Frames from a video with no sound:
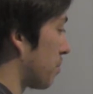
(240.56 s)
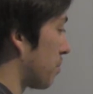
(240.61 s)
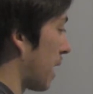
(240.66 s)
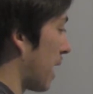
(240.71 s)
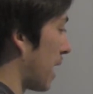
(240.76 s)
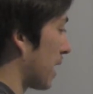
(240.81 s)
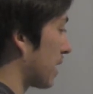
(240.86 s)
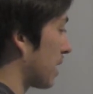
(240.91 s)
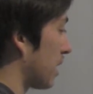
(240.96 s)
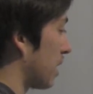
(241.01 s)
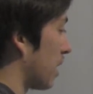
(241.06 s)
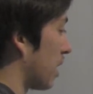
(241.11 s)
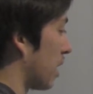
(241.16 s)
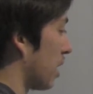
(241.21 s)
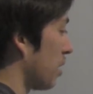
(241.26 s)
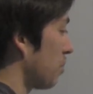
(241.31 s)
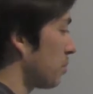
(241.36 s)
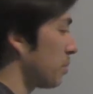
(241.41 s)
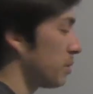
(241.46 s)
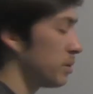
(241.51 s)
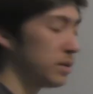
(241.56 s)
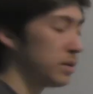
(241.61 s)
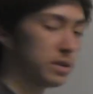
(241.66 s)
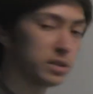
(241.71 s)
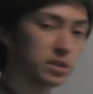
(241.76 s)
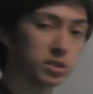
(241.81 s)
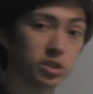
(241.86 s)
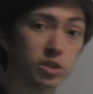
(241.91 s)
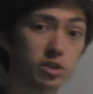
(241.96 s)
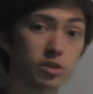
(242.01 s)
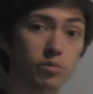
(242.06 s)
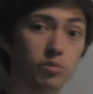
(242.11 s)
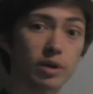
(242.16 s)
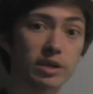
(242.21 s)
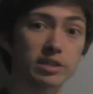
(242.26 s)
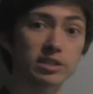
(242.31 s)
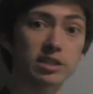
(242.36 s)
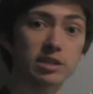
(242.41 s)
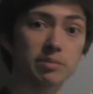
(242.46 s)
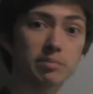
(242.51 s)
back up to the
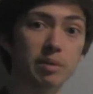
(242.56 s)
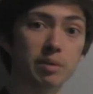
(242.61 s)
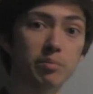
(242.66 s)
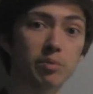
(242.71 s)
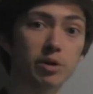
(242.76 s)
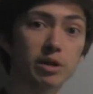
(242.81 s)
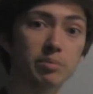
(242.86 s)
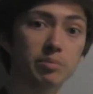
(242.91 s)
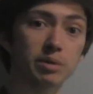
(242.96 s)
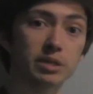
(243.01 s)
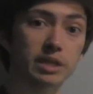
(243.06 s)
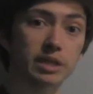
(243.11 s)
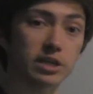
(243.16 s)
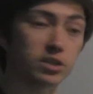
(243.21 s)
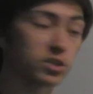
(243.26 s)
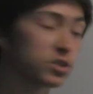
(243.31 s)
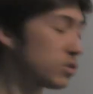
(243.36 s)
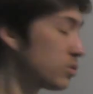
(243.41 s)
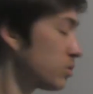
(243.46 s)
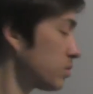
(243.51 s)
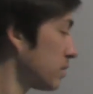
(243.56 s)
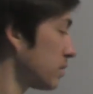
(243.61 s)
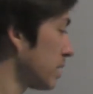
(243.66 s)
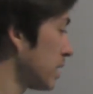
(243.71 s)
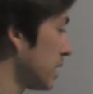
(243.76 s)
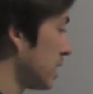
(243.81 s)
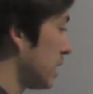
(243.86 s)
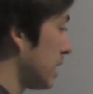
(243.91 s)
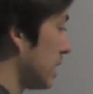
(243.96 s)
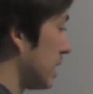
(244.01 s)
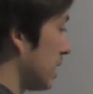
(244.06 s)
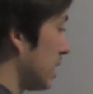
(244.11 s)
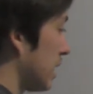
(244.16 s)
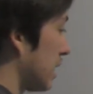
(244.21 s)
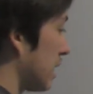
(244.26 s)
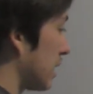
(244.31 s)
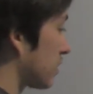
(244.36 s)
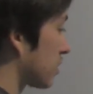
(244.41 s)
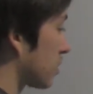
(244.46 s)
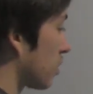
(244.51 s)
resting membrane potential
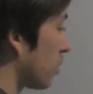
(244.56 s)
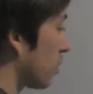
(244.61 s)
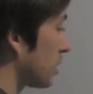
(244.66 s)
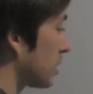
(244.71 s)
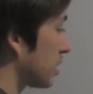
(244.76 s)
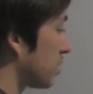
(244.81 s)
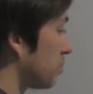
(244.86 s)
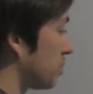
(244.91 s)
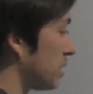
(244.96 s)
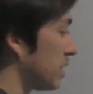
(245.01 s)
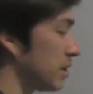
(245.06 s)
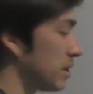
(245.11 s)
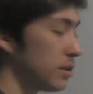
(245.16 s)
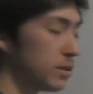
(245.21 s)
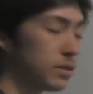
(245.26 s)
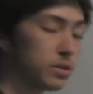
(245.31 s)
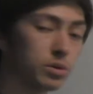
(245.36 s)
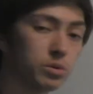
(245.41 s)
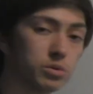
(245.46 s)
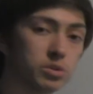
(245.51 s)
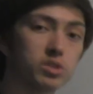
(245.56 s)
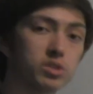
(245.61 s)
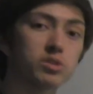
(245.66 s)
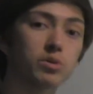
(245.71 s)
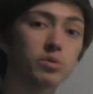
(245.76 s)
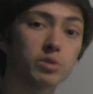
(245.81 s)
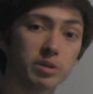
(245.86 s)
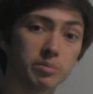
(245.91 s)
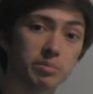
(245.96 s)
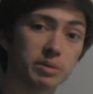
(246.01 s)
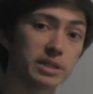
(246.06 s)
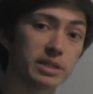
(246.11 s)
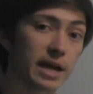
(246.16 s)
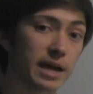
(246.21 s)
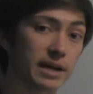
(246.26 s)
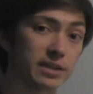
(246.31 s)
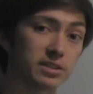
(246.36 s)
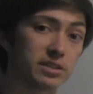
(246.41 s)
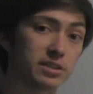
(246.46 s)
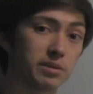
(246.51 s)
is going to be those
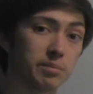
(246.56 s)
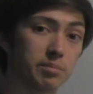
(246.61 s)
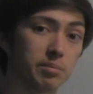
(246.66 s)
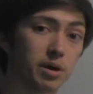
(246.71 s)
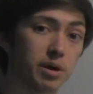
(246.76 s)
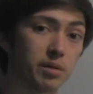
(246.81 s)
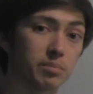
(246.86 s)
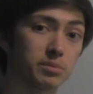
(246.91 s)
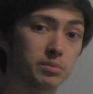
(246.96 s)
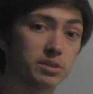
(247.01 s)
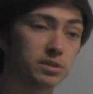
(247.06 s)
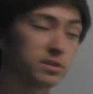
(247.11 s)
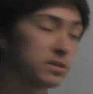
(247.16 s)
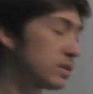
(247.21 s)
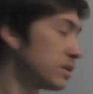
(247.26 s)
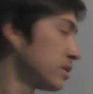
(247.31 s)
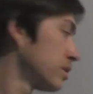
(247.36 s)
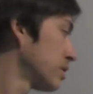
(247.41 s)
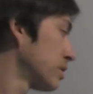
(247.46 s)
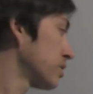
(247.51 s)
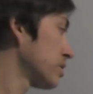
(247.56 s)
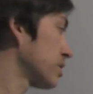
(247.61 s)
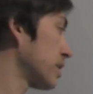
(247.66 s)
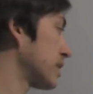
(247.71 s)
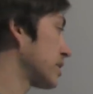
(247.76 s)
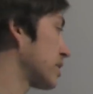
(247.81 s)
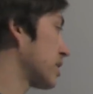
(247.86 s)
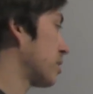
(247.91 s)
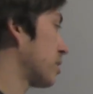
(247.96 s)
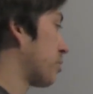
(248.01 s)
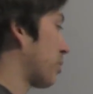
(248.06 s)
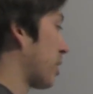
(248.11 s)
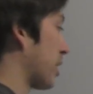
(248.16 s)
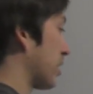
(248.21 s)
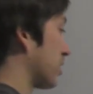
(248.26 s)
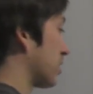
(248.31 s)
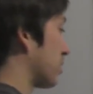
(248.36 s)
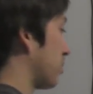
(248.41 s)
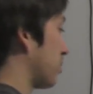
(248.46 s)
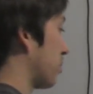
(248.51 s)
sodium-potassium pumps. So that's going to
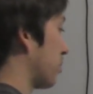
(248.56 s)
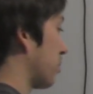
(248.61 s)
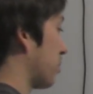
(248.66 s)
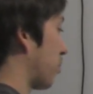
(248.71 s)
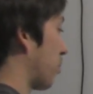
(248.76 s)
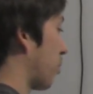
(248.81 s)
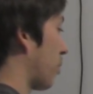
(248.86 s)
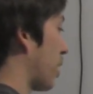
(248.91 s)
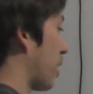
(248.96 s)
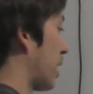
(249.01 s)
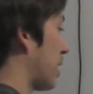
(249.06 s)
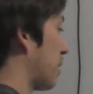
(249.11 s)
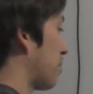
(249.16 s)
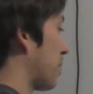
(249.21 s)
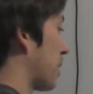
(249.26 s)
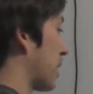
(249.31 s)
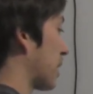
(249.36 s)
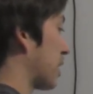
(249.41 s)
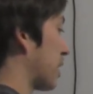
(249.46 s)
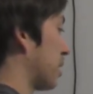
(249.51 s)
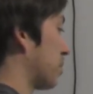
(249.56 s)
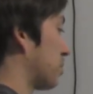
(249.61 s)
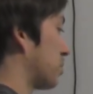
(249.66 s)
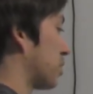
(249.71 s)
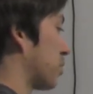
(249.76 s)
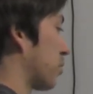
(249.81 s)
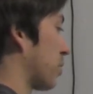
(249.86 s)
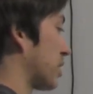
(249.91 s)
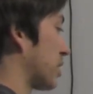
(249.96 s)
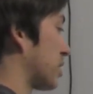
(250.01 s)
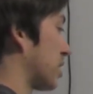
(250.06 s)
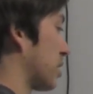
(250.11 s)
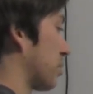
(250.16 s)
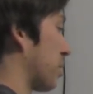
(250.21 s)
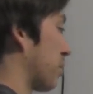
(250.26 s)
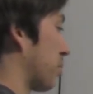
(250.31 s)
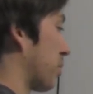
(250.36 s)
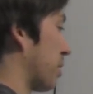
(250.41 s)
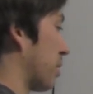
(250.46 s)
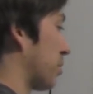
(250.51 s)
bring us right back up to resting
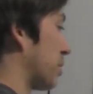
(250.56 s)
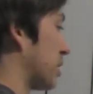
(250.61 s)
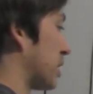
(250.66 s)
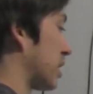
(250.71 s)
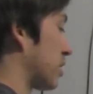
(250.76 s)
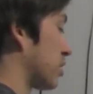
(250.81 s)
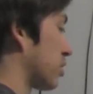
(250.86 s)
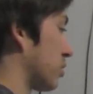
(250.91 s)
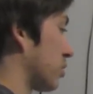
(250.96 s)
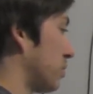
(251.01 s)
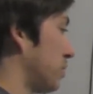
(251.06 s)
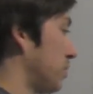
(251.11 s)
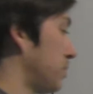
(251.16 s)
membrane potential.